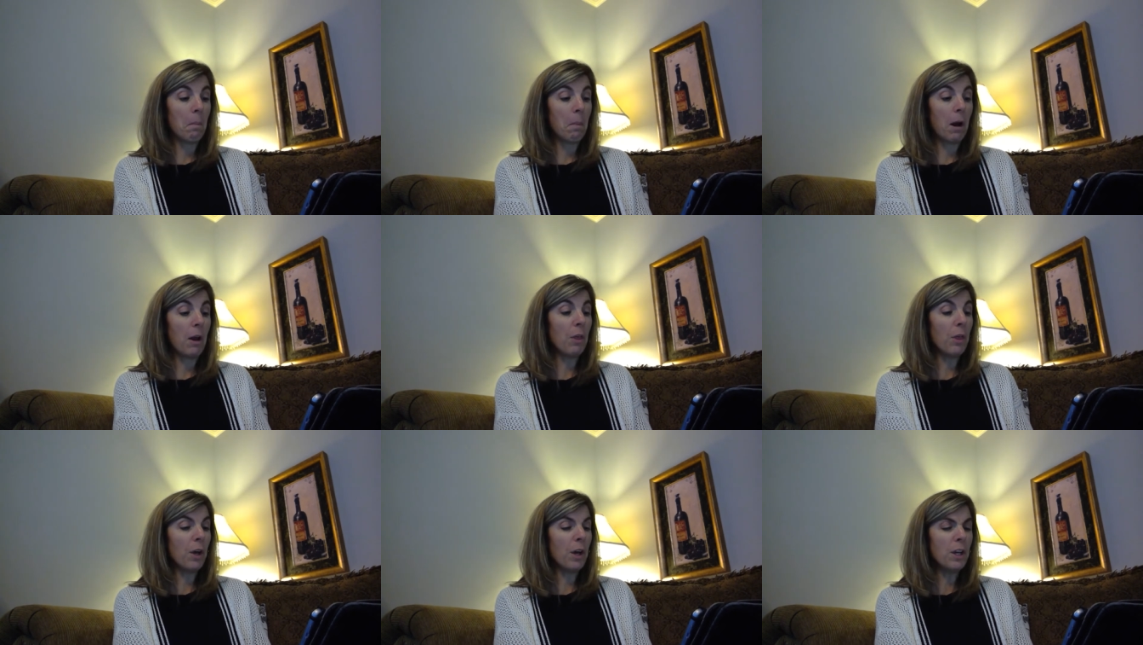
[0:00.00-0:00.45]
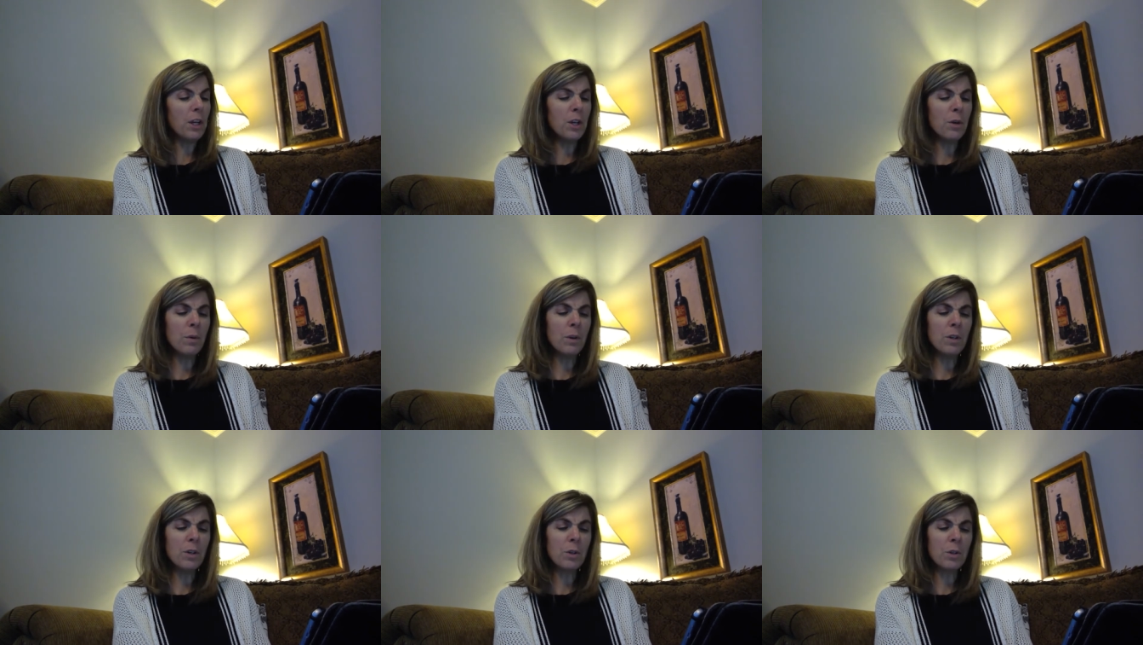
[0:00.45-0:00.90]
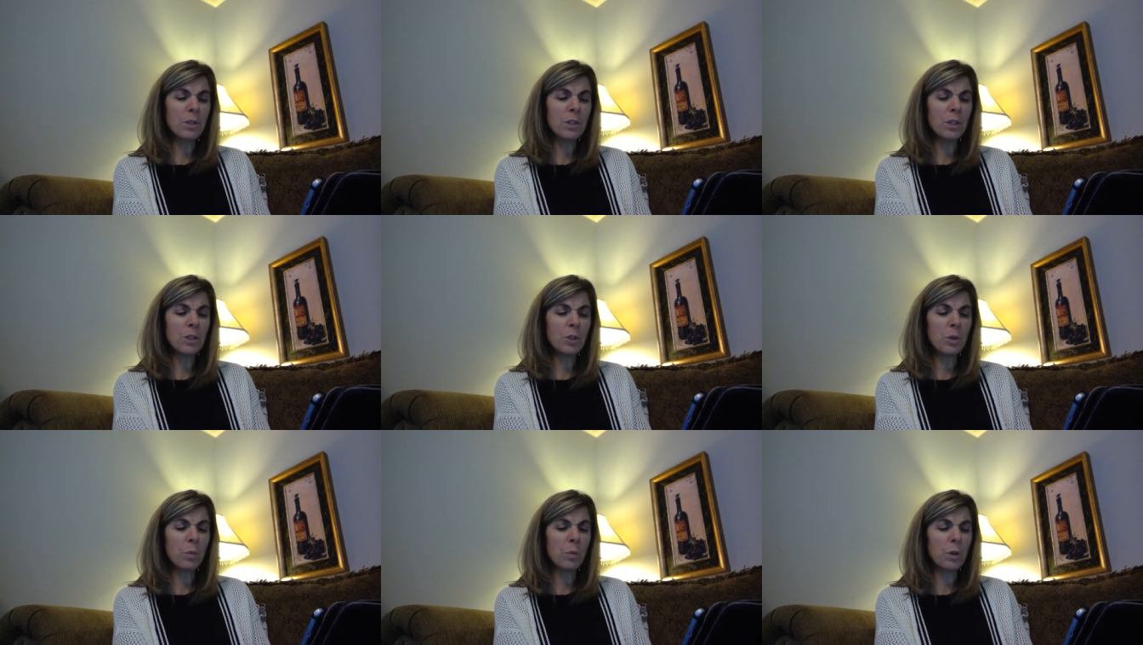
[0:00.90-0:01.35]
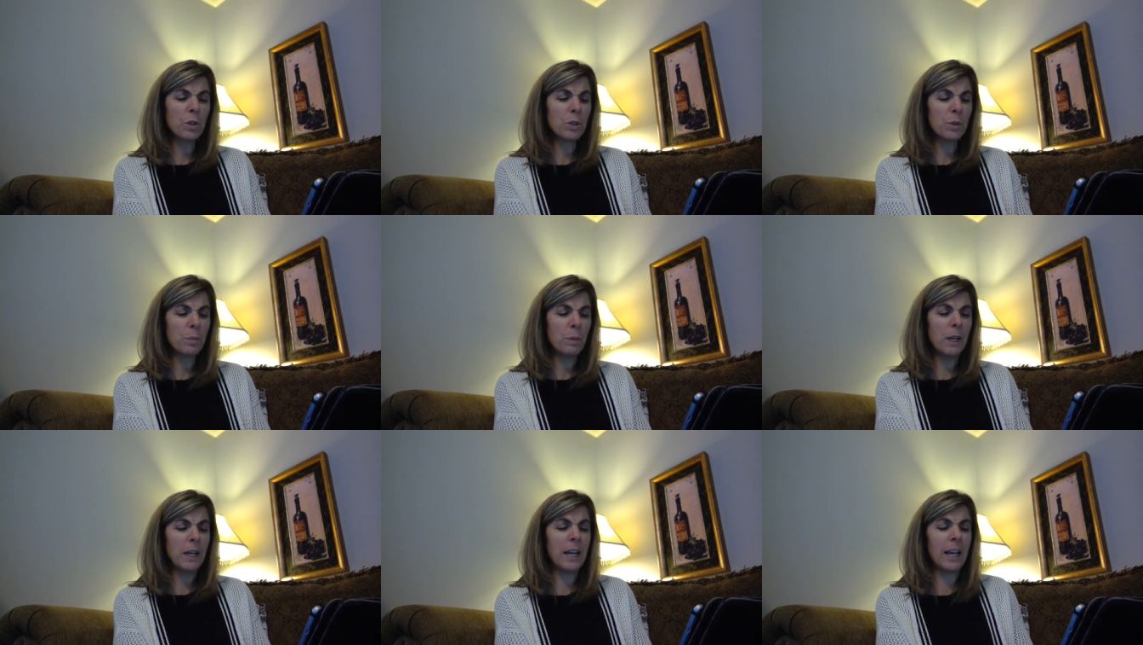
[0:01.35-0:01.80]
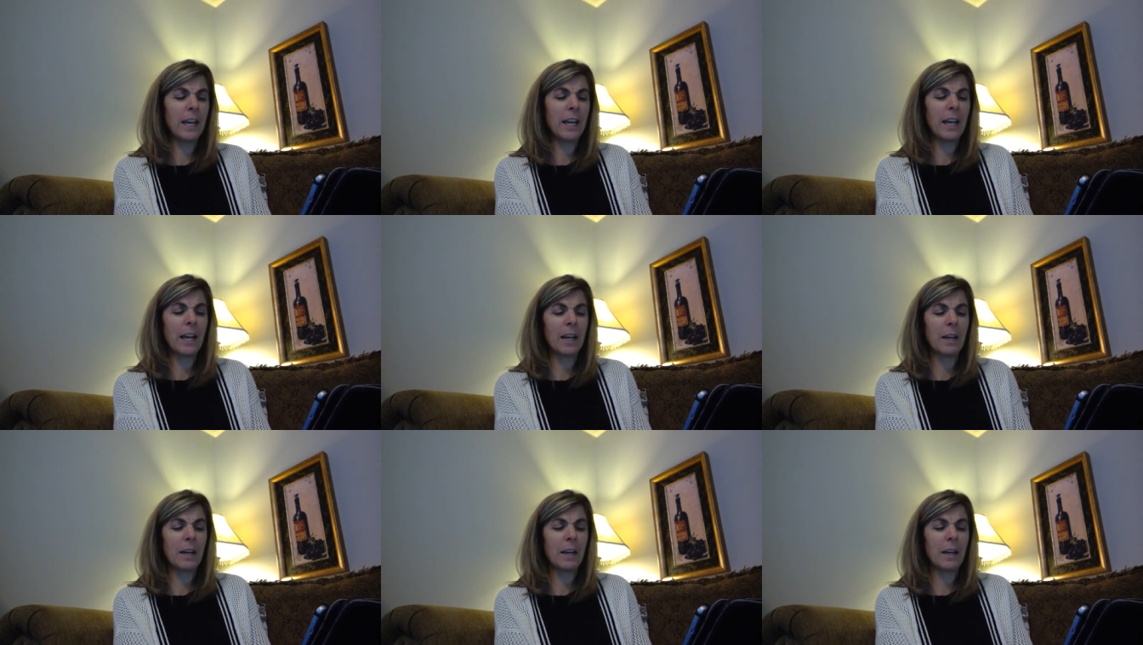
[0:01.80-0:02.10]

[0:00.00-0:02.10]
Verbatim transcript: I thought you and your sister weren't speaking